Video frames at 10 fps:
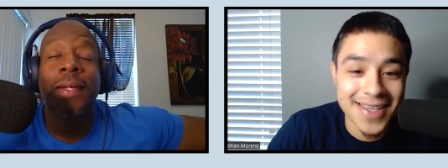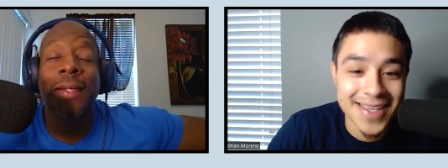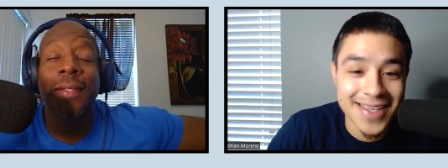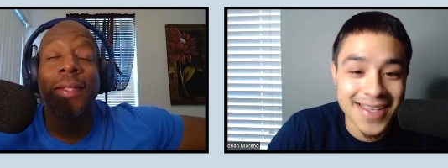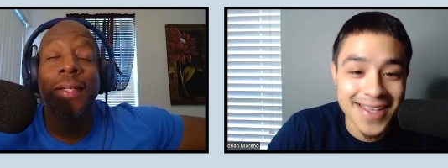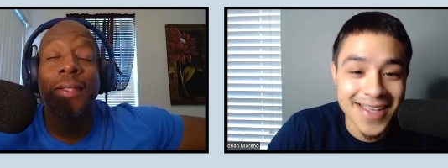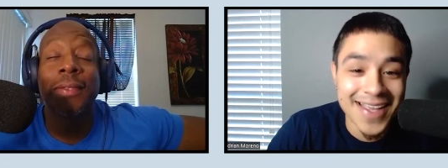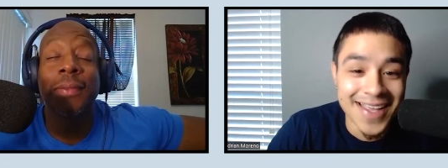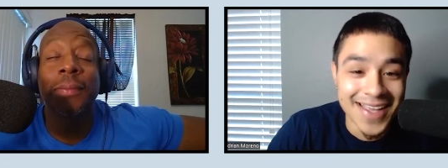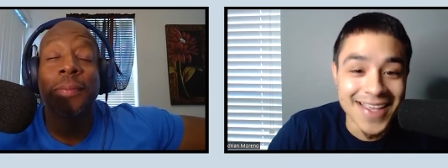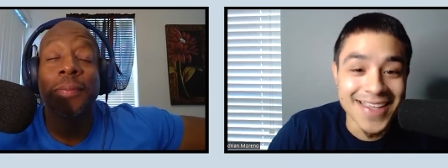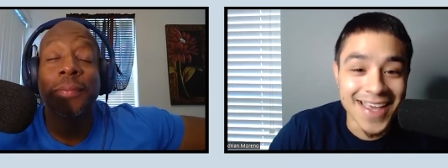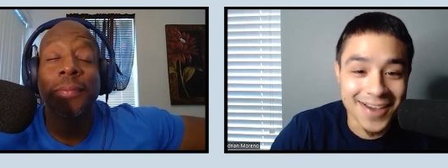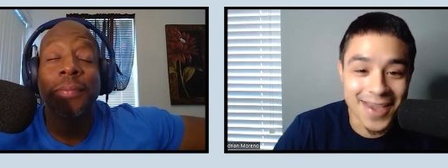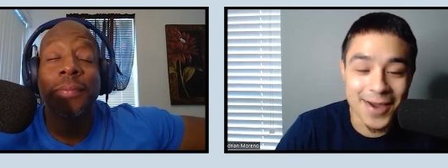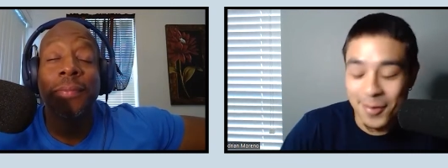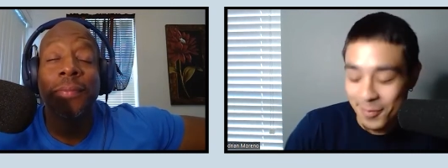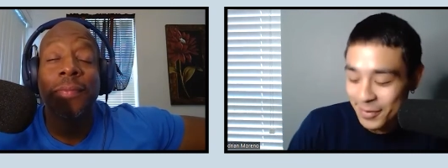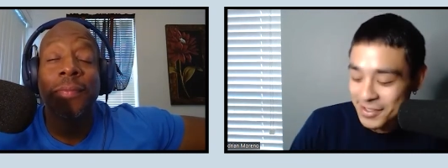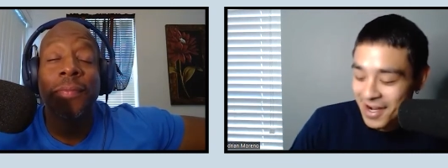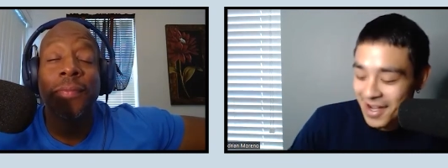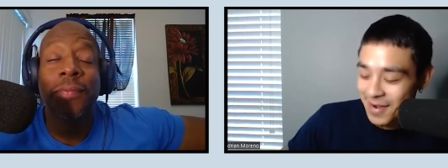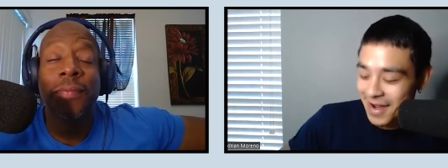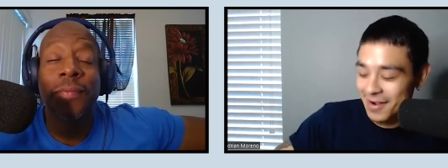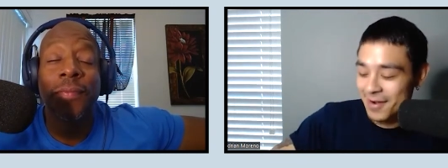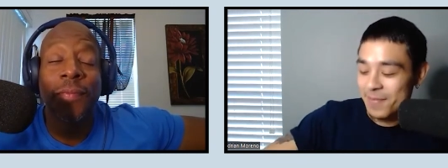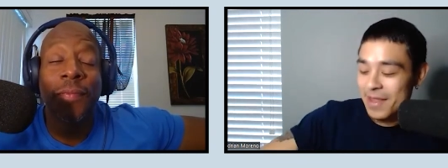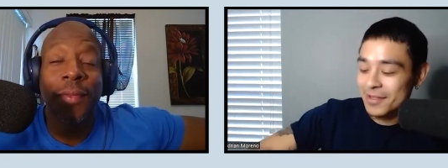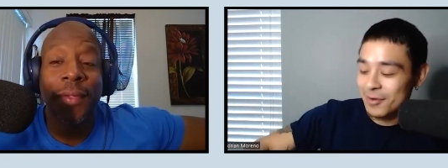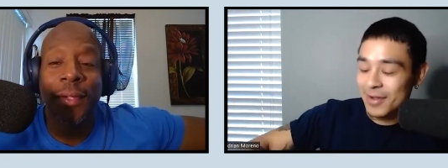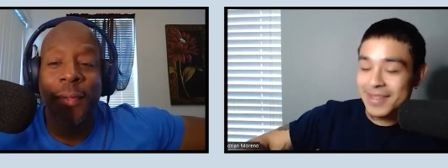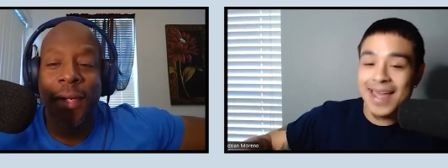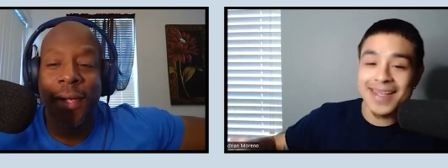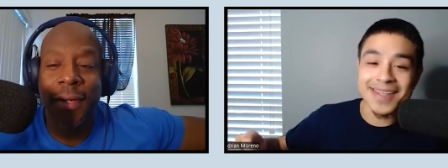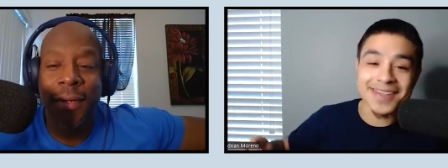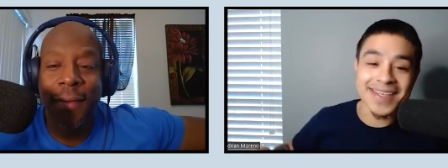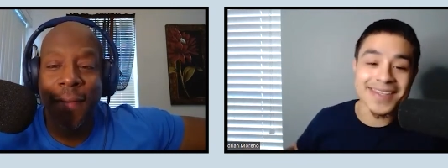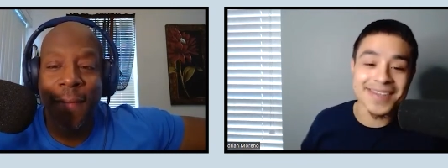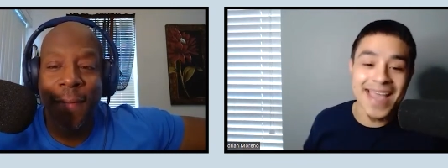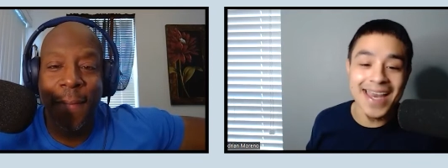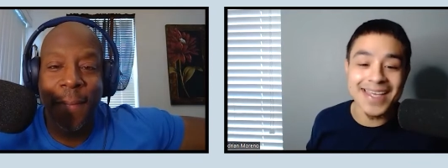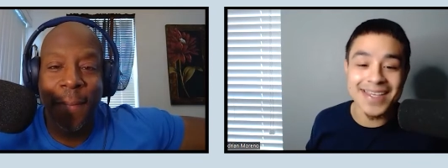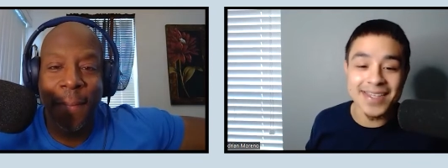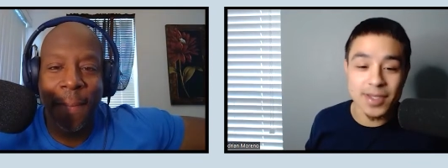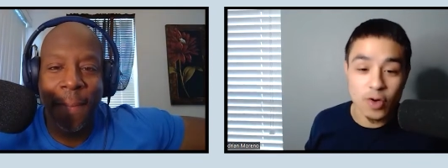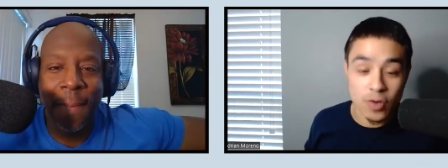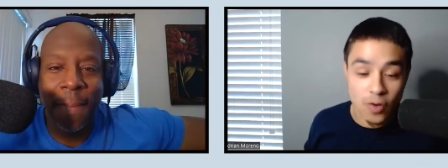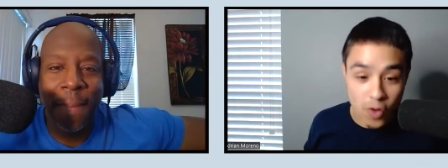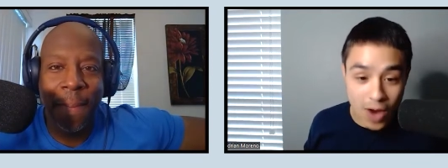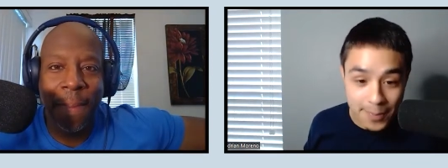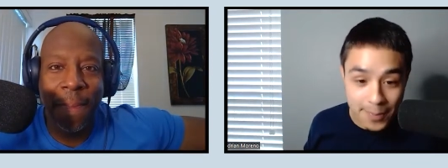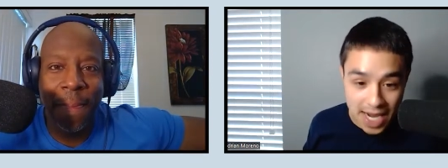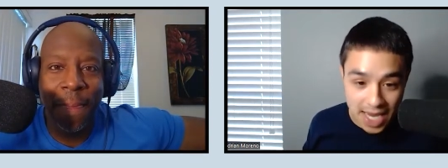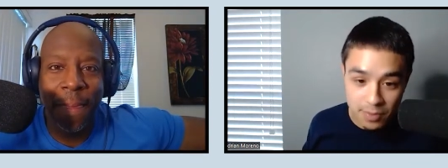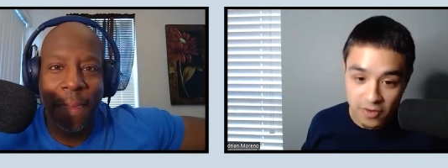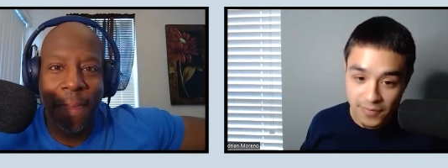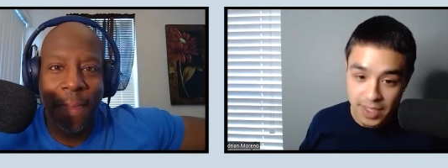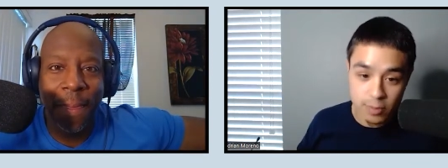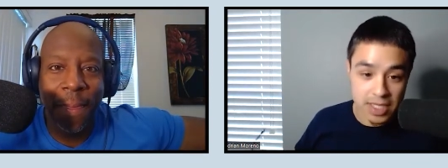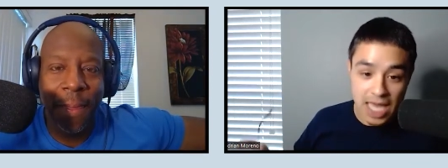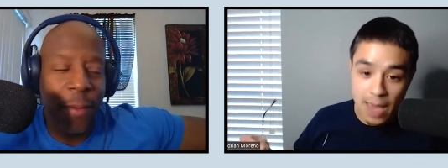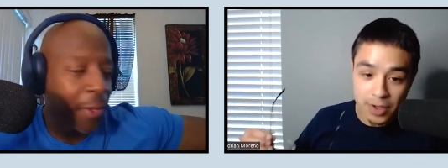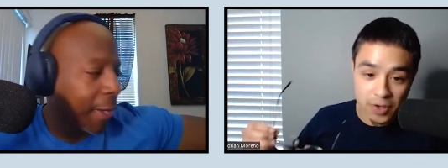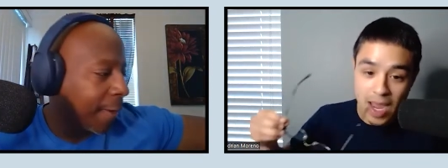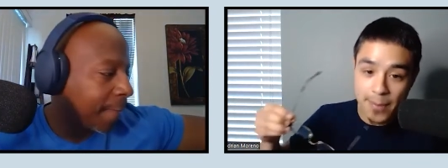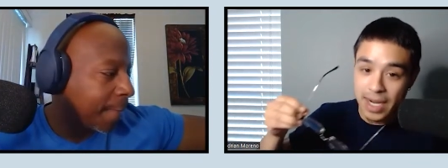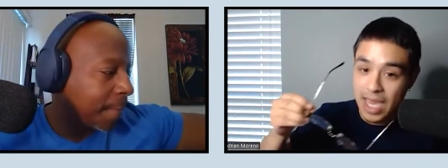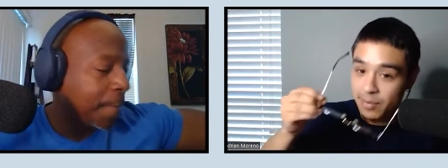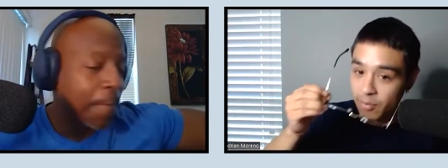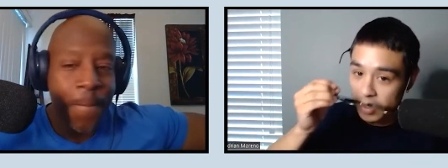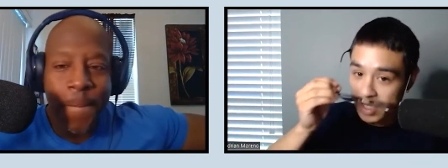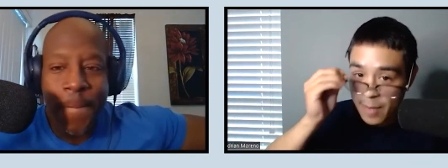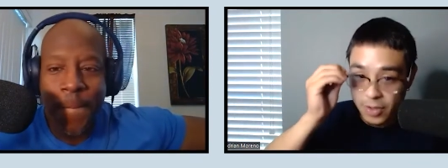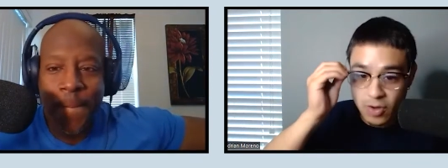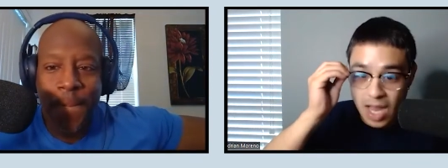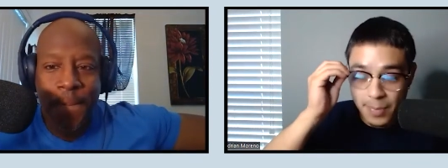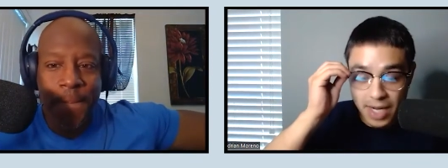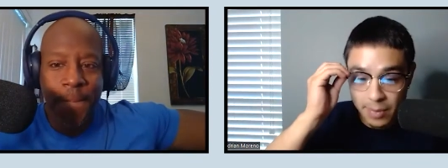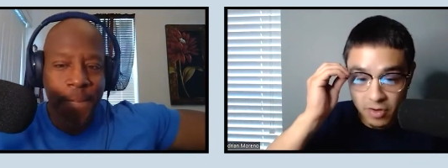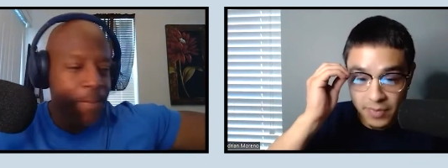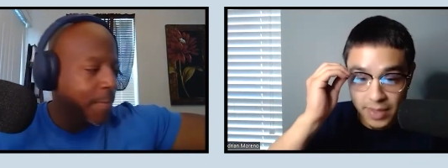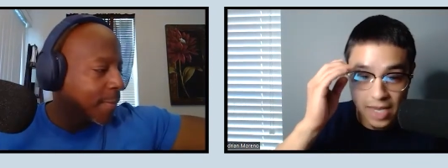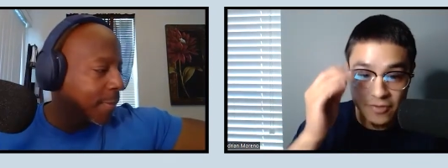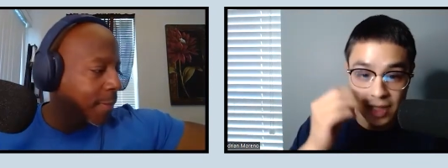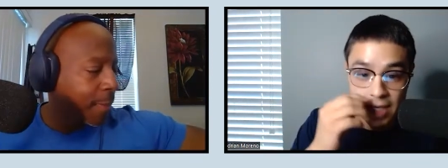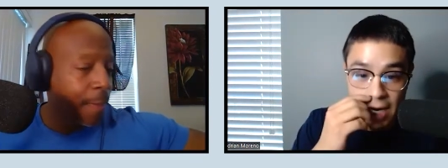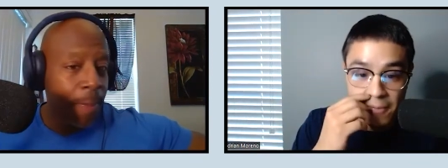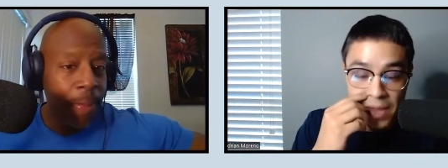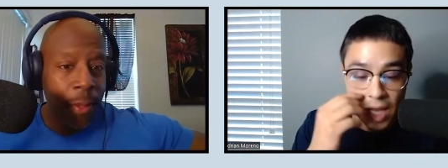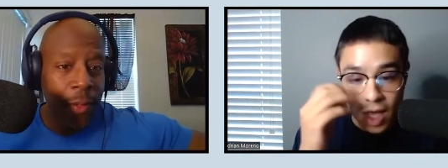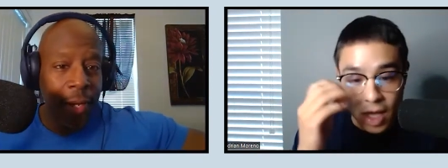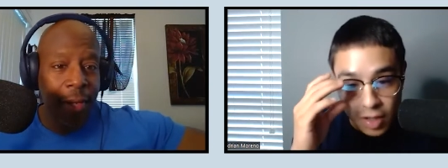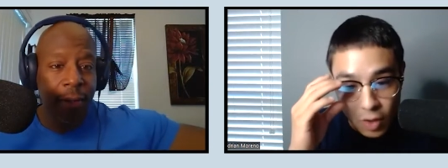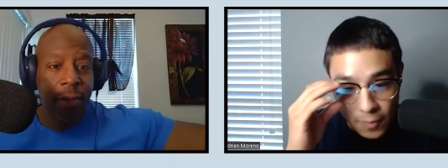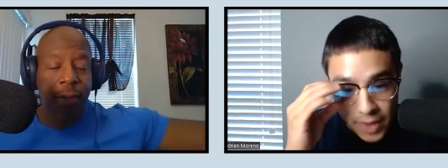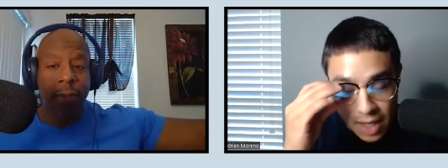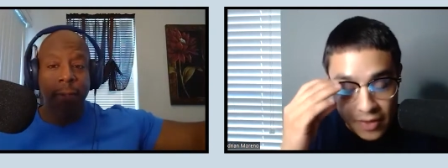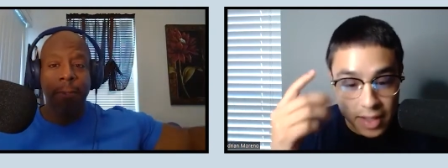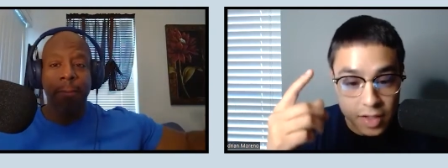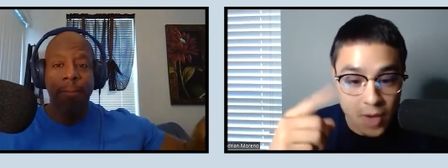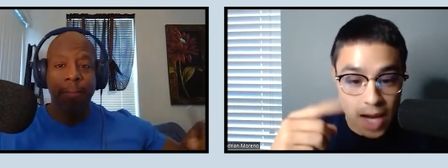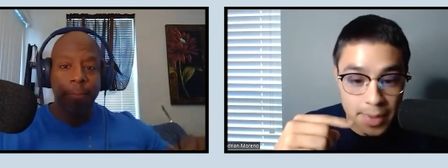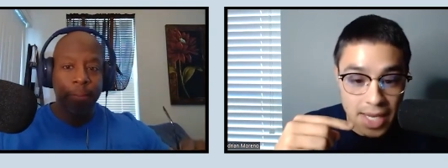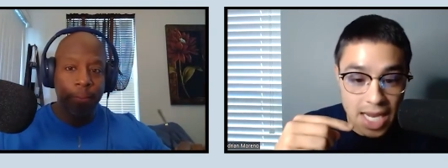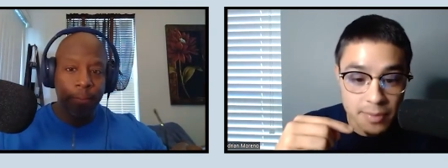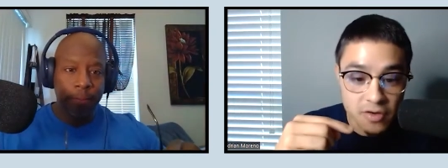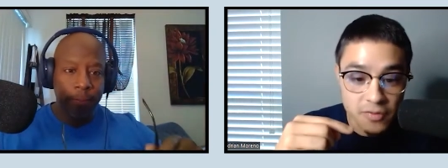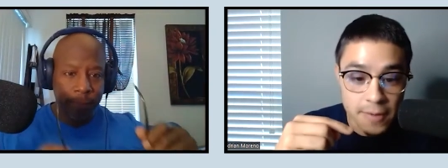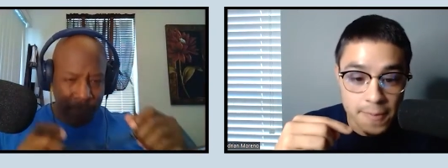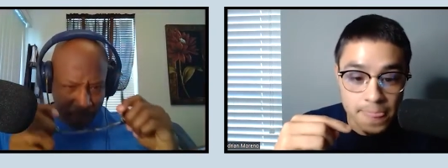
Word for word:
Speaker 1: it does. Yeah. Okay. Go put your eyes back up. So what that is is that is a rapid eye movement. We tap in okay. a rapid eye. We tap in a rapid eye movement every day. Okay. So that's a rapid eye movement.